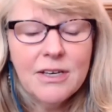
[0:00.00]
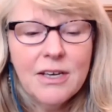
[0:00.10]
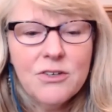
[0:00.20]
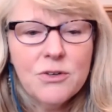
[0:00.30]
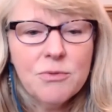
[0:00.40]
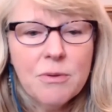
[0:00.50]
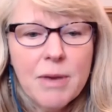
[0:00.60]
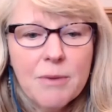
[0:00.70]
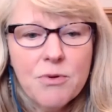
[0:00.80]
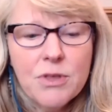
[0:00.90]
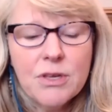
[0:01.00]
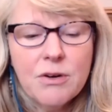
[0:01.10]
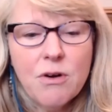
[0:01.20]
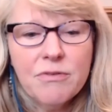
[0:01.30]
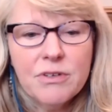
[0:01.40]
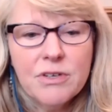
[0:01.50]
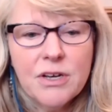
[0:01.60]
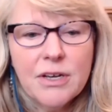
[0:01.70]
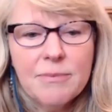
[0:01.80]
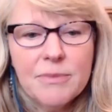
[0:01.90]
And just remember that
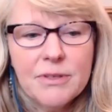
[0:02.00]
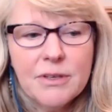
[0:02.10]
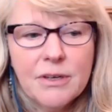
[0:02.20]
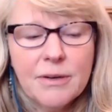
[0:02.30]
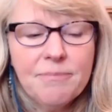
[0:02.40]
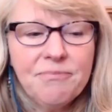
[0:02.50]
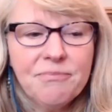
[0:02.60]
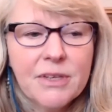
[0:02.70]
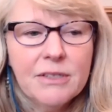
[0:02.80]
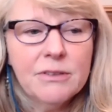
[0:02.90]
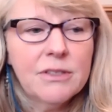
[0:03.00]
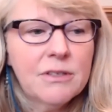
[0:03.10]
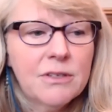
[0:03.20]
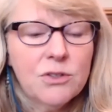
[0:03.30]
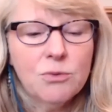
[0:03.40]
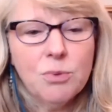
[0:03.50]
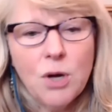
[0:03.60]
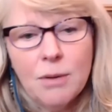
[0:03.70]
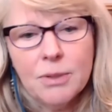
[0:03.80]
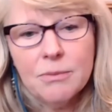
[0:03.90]
oftentimes illnesses or
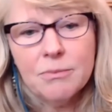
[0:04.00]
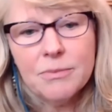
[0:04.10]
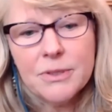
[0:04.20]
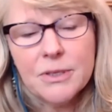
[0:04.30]
problems